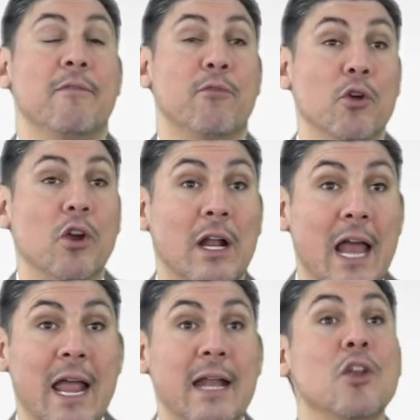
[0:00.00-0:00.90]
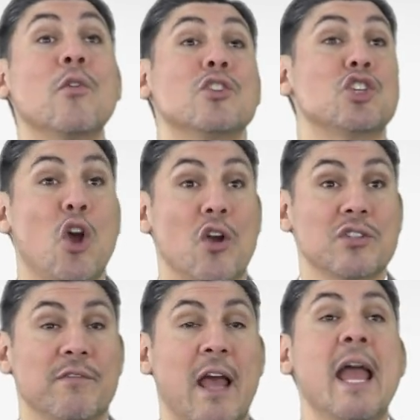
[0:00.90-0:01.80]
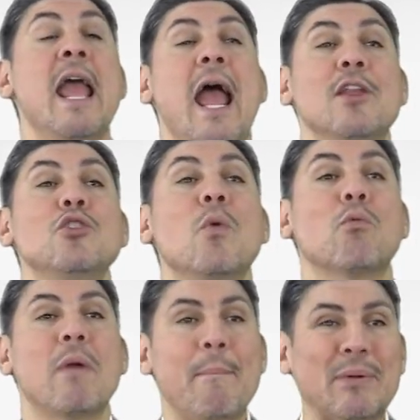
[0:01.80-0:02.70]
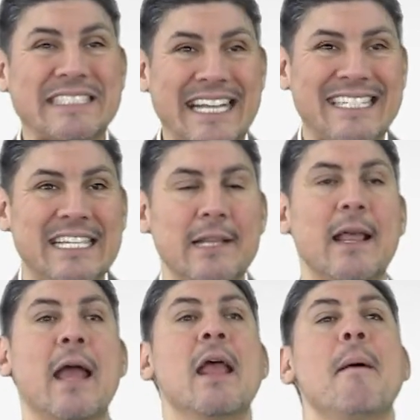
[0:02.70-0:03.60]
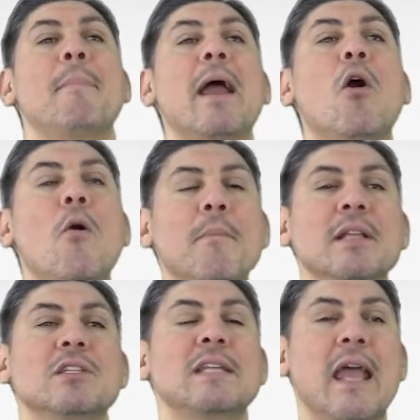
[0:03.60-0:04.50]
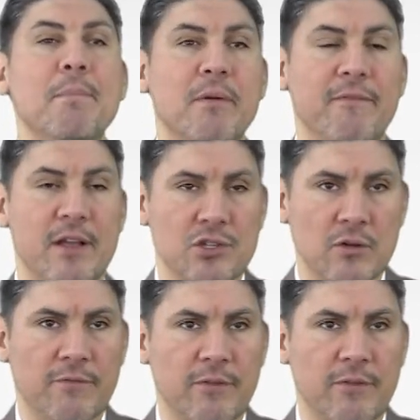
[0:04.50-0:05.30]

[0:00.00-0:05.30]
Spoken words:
for your client. You're in charge of that, and you are representing that. By all means, take professional